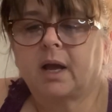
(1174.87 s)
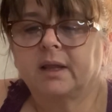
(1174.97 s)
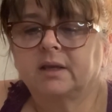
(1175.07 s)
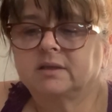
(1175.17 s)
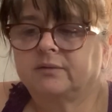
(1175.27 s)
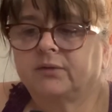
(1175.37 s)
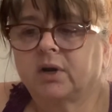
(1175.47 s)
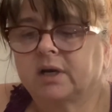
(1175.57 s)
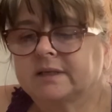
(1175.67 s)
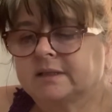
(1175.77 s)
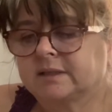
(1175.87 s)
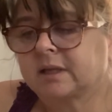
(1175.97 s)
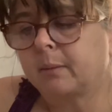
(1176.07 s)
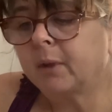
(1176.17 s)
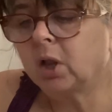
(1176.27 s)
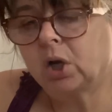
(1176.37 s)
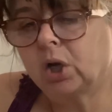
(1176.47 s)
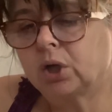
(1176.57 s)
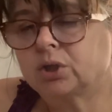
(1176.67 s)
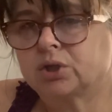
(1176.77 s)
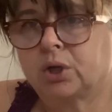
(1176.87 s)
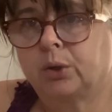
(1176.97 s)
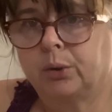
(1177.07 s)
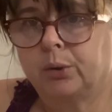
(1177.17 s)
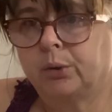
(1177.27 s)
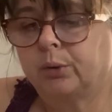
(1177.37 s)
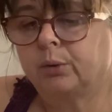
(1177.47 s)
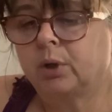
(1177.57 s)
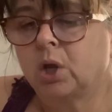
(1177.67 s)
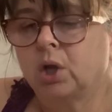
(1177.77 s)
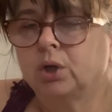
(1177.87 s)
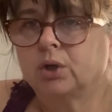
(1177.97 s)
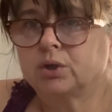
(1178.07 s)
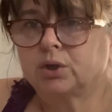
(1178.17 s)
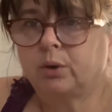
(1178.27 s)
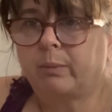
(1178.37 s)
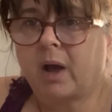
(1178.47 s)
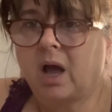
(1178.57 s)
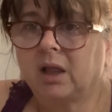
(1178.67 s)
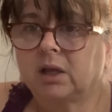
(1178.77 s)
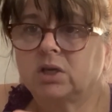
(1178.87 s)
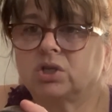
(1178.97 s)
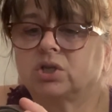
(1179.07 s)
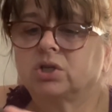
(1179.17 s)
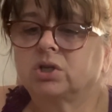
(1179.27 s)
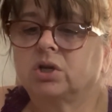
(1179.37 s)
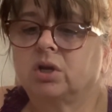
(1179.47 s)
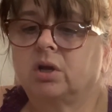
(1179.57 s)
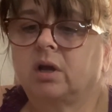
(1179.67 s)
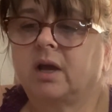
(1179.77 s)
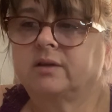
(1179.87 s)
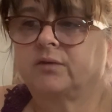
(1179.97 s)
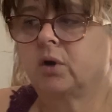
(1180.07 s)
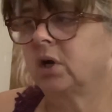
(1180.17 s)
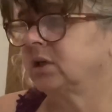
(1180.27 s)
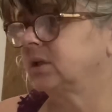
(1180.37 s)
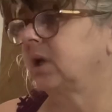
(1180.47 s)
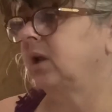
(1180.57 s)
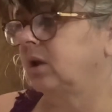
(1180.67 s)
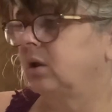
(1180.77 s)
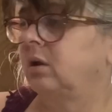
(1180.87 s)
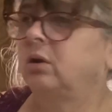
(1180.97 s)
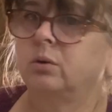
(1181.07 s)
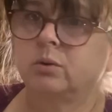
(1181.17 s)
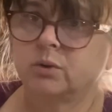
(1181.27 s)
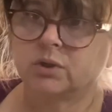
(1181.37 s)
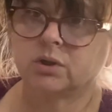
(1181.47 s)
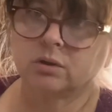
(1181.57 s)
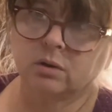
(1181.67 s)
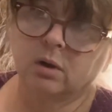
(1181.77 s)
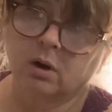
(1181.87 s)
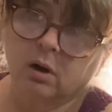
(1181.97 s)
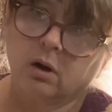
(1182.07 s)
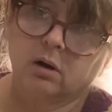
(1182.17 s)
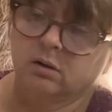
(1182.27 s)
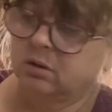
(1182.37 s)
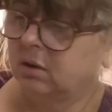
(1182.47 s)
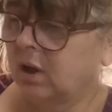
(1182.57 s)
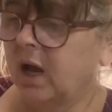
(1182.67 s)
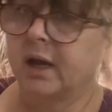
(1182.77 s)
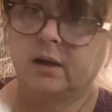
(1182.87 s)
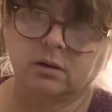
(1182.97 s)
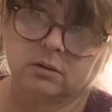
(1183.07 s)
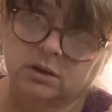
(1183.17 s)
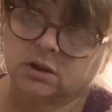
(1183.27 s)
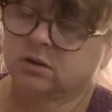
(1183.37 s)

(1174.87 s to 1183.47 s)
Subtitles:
this very similar to your shoe polish, as far as like I use